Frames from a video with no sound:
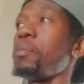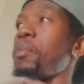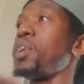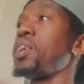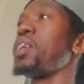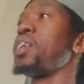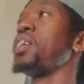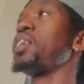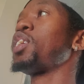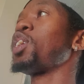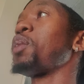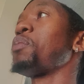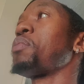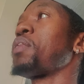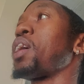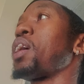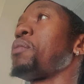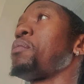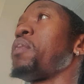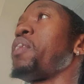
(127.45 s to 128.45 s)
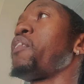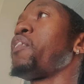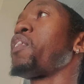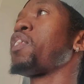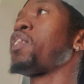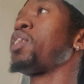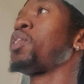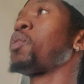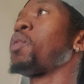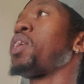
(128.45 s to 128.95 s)
But it is sometimes
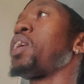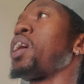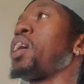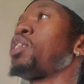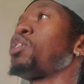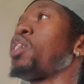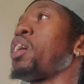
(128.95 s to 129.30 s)
difficult when you